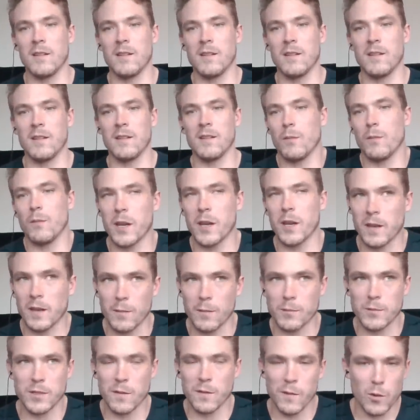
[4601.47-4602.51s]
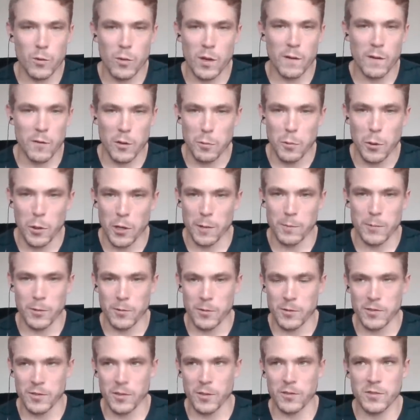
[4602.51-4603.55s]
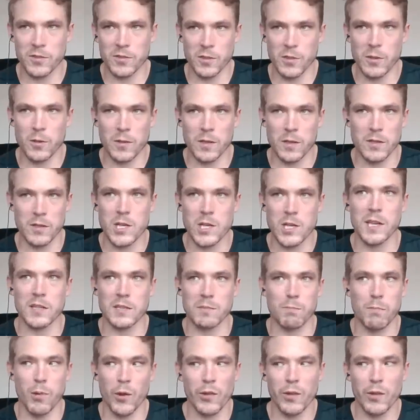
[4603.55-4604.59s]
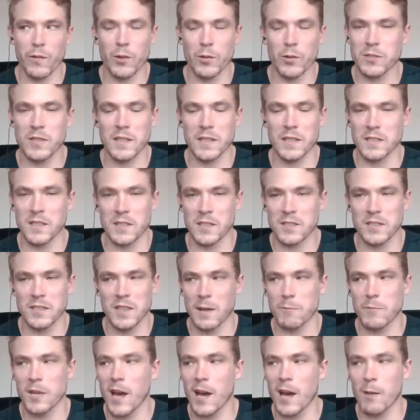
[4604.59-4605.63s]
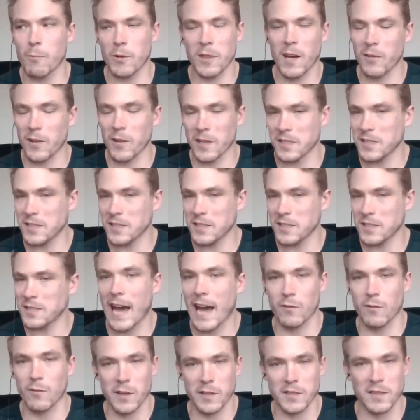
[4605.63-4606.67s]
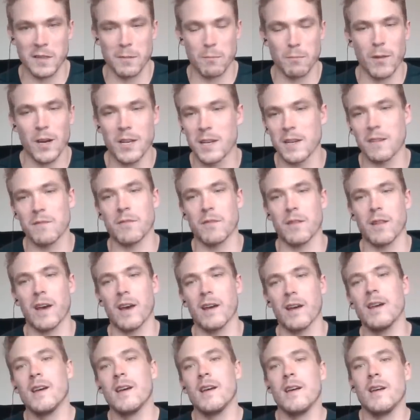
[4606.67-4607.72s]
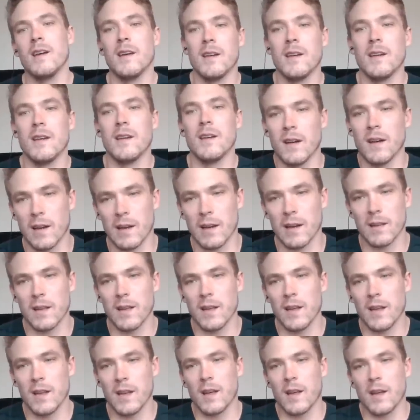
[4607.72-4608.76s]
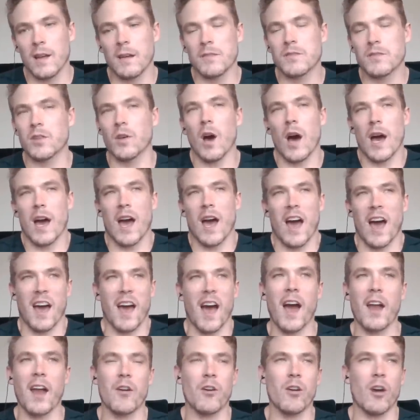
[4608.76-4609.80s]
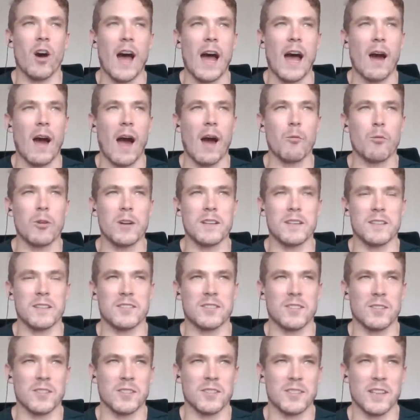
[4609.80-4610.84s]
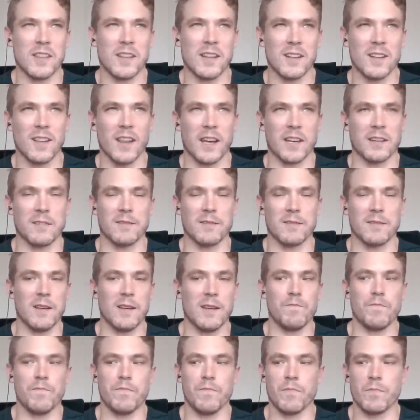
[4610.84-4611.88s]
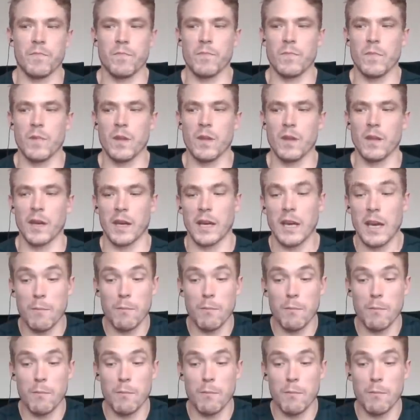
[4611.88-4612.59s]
the money comes if you, if you put up the results. So you can chase both of those things at the same time without like sacrificing money for that. Uh, so I, I don't know. I, I wouldn't necessarily say that it like, Like it